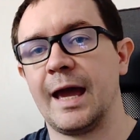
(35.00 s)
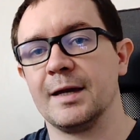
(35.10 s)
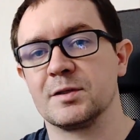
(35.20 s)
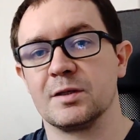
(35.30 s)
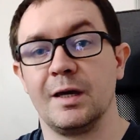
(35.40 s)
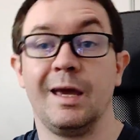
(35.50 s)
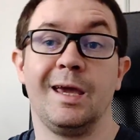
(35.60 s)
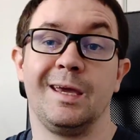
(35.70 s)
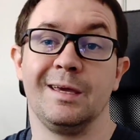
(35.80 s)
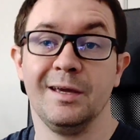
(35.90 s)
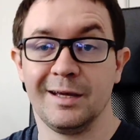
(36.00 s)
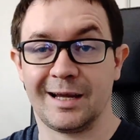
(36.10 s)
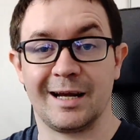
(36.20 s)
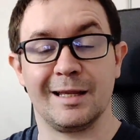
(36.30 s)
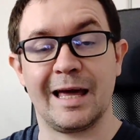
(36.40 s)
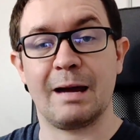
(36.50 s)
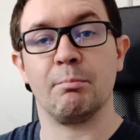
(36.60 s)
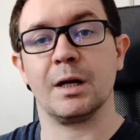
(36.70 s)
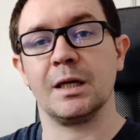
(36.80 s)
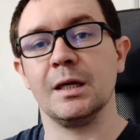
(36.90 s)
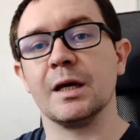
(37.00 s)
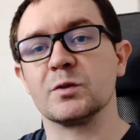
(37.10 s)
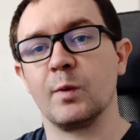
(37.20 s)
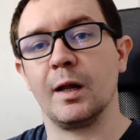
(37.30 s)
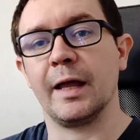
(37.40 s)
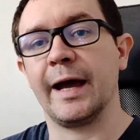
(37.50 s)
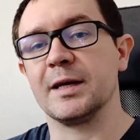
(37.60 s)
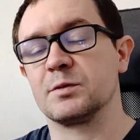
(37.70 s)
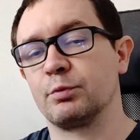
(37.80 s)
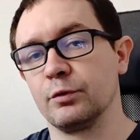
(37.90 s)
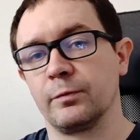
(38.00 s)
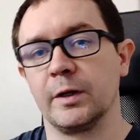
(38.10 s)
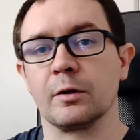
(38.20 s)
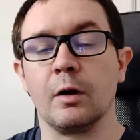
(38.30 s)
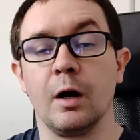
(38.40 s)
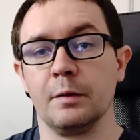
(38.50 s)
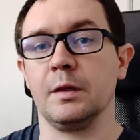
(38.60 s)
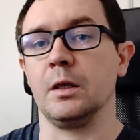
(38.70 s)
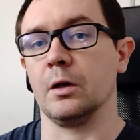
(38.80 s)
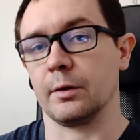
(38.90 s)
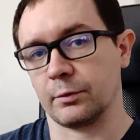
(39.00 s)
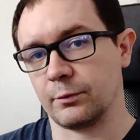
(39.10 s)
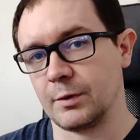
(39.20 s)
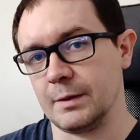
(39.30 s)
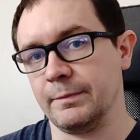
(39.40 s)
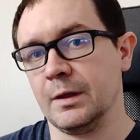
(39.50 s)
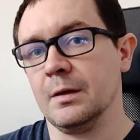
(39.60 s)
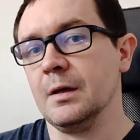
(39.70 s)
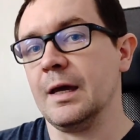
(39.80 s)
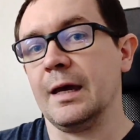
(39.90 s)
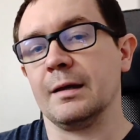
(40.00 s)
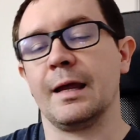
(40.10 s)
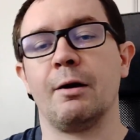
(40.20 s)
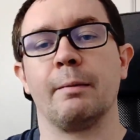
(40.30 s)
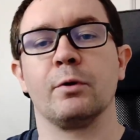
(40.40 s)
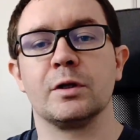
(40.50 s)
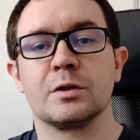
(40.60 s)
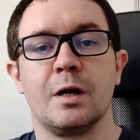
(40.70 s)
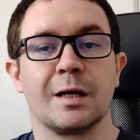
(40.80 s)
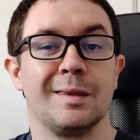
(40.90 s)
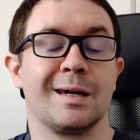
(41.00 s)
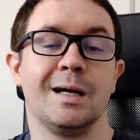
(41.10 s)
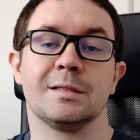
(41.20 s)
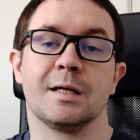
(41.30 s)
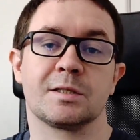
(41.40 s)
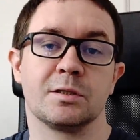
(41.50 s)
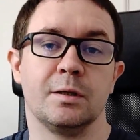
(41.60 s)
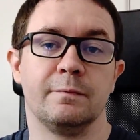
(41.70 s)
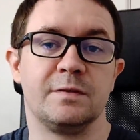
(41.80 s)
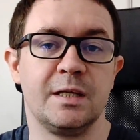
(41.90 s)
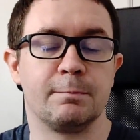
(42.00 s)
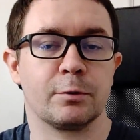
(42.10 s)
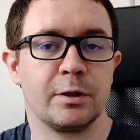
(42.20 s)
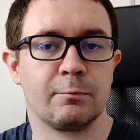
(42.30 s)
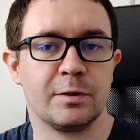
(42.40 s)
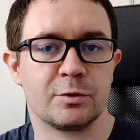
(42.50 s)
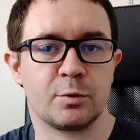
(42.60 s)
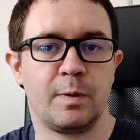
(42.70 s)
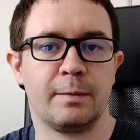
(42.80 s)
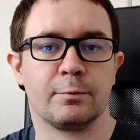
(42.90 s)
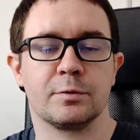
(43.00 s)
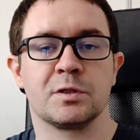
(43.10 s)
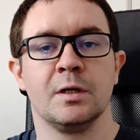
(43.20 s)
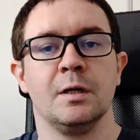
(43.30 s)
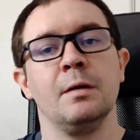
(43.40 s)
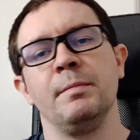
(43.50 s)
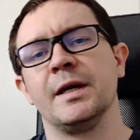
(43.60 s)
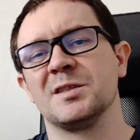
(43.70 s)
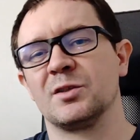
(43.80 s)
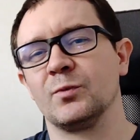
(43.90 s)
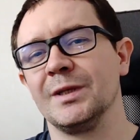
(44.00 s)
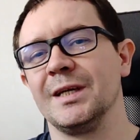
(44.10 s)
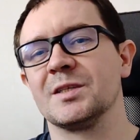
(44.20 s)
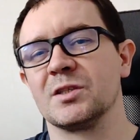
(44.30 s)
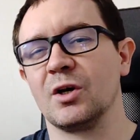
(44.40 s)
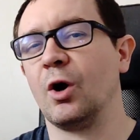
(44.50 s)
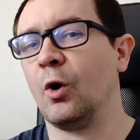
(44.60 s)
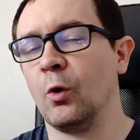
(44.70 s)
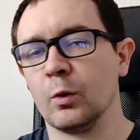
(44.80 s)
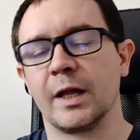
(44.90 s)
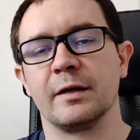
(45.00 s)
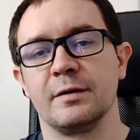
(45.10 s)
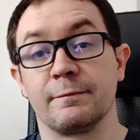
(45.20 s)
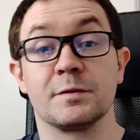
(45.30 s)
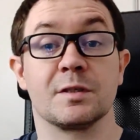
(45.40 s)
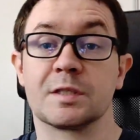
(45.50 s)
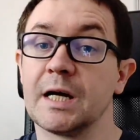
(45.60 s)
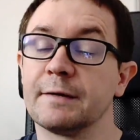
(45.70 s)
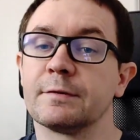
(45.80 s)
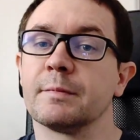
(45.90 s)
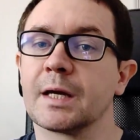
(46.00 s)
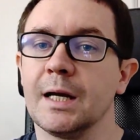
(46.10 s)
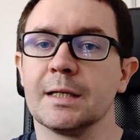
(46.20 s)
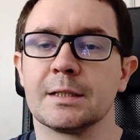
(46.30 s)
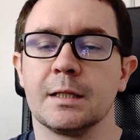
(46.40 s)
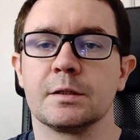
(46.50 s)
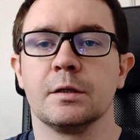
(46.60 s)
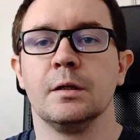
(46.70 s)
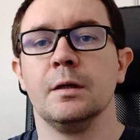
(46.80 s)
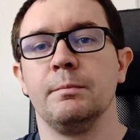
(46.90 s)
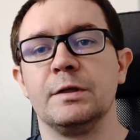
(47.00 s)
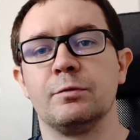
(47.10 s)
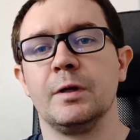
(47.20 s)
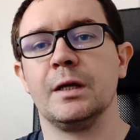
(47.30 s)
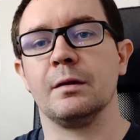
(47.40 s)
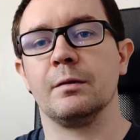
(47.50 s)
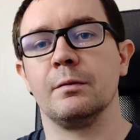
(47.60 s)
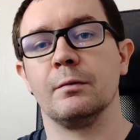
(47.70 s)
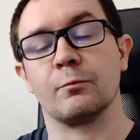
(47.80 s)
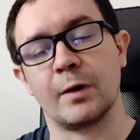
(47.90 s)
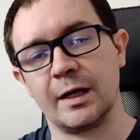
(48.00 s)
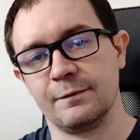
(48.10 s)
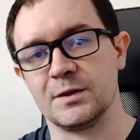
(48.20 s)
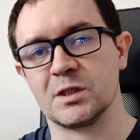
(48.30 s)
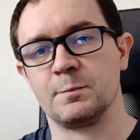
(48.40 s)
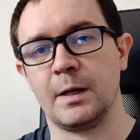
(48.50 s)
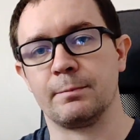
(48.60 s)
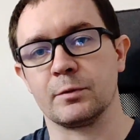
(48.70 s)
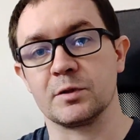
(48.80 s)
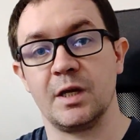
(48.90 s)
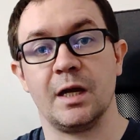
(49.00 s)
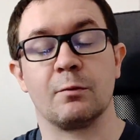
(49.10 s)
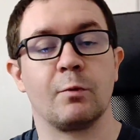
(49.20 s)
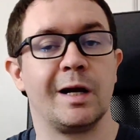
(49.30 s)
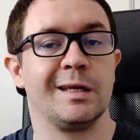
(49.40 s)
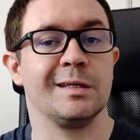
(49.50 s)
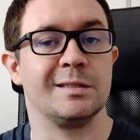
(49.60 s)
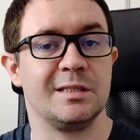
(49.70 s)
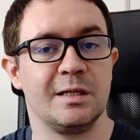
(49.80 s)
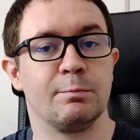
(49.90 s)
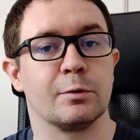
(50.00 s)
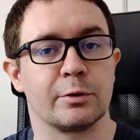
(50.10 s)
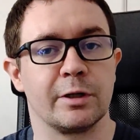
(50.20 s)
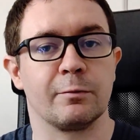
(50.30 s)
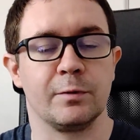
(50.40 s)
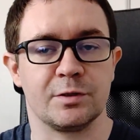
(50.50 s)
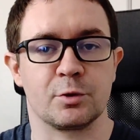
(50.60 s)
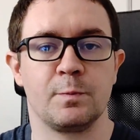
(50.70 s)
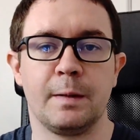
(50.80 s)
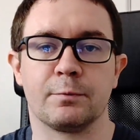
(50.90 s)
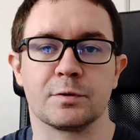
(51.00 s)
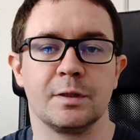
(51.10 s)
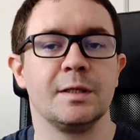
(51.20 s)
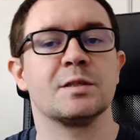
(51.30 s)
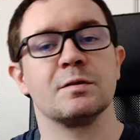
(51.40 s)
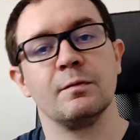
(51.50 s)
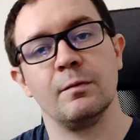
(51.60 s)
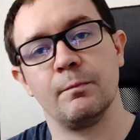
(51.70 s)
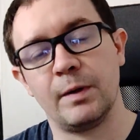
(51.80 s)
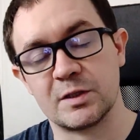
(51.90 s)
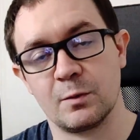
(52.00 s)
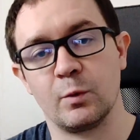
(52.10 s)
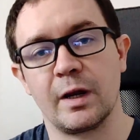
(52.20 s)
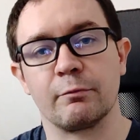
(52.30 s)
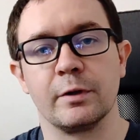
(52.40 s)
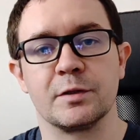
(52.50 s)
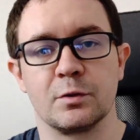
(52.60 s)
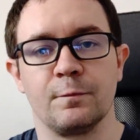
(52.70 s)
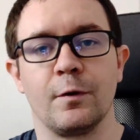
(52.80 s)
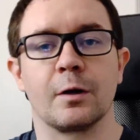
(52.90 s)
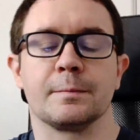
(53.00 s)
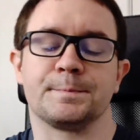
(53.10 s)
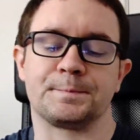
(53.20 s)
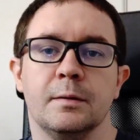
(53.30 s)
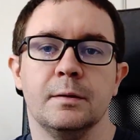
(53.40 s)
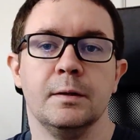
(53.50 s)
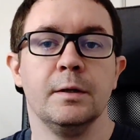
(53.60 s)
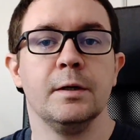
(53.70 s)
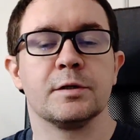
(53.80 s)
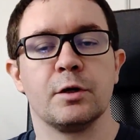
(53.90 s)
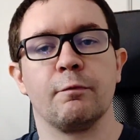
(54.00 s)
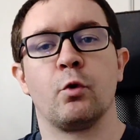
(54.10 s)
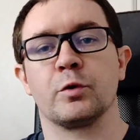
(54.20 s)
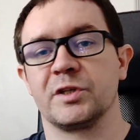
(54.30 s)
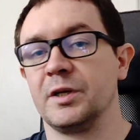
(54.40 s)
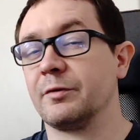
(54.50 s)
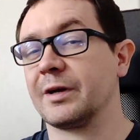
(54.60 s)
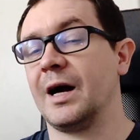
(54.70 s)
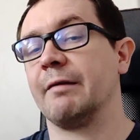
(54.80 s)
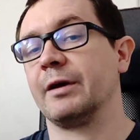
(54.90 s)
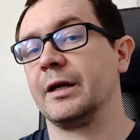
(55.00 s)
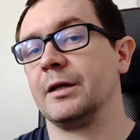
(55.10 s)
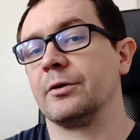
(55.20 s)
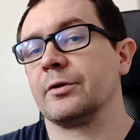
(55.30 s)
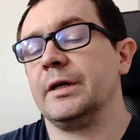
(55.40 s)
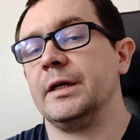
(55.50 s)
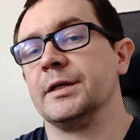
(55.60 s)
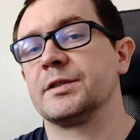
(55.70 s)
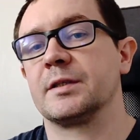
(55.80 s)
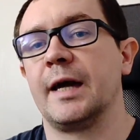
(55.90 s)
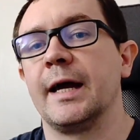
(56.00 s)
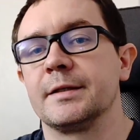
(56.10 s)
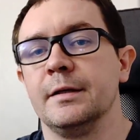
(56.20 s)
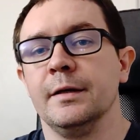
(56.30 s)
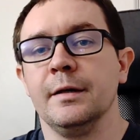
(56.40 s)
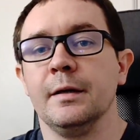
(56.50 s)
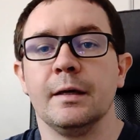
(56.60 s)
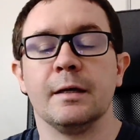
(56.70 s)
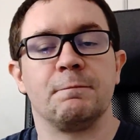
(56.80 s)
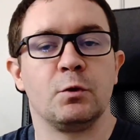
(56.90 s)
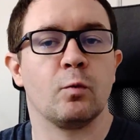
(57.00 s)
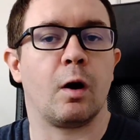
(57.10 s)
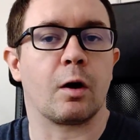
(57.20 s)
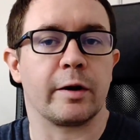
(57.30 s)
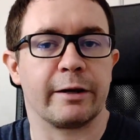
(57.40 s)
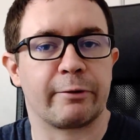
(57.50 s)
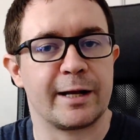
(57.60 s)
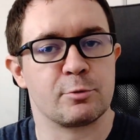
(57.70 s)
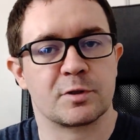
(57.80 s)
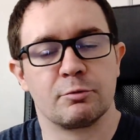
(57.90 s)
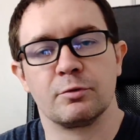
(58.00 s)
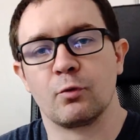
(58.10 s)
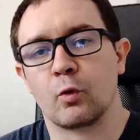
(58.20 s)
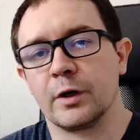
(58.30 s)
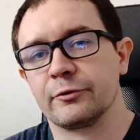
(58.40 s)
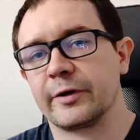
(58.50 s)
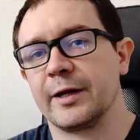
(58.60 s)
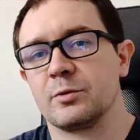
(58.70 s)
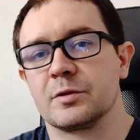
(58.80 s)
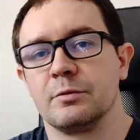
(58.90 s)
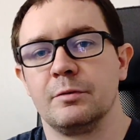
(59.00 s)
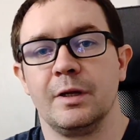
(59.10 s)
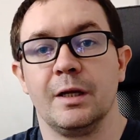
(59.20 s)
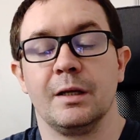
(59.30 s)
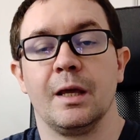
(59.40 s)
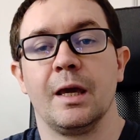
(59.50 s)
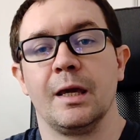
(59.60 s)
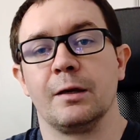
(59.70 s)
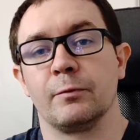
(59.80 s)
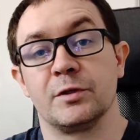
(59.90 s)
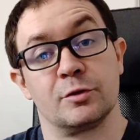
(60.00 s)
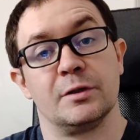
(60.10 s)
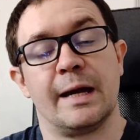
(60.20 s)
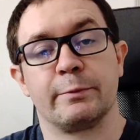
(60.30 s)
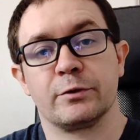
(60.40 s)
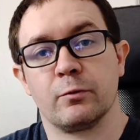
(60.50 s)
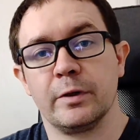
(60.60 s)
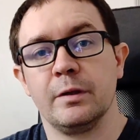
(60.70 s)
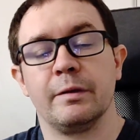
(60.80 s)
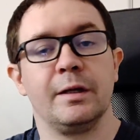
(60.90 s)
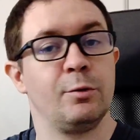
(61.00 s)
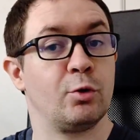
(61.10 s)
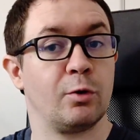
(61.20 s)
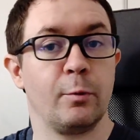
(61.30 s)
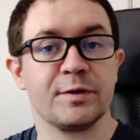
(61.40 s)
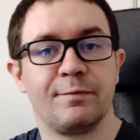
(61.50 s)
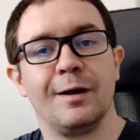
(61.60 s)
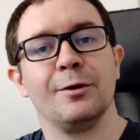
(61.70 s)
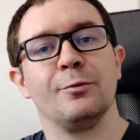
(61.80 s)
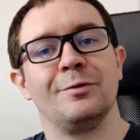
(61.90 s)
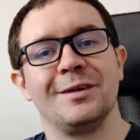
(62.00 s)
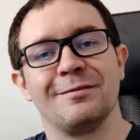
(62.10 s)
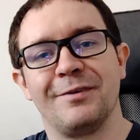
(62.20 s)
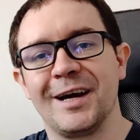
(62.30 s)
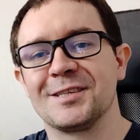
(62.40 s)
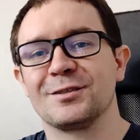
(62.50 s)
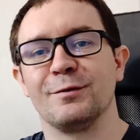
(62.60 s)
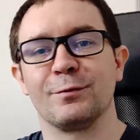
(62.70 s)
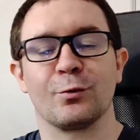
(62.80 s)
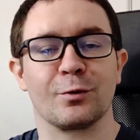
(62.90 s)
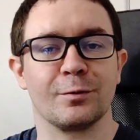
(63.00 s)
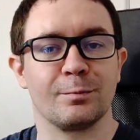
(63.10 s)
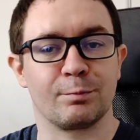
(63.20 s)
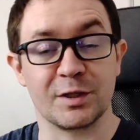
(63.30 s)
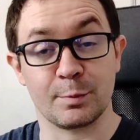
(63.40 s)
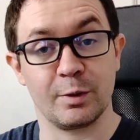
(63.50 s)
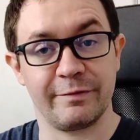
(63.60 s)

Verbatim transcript: as a kind of lab monkey as well as proofreader on the other three. Now I'm going to talk in the context of deep learning research papers because there really isn't a whole lot of difference aside from the content between writing physics papers and writing deep learning research papers, at least based on what I've read so far. So, of course, another caveat here is that if you are a graduate student or undergraduate student in a research laboratory, then you should always follow the advice of your principal